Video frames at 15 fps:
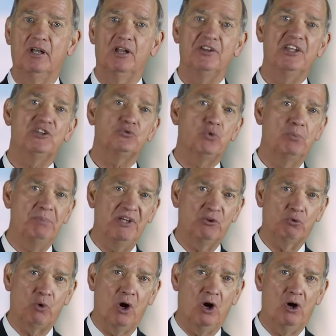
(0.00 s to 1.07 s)
This would be
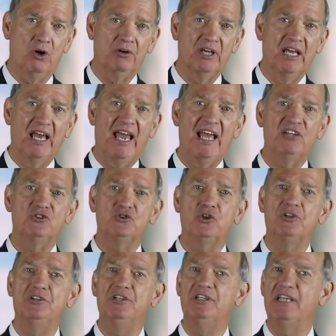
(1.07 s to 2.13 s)
wrong and
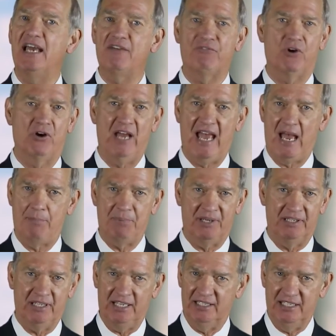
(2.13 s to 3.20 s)
should never
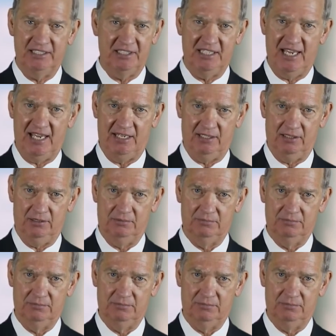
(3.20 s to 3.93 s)
happen in Indiana.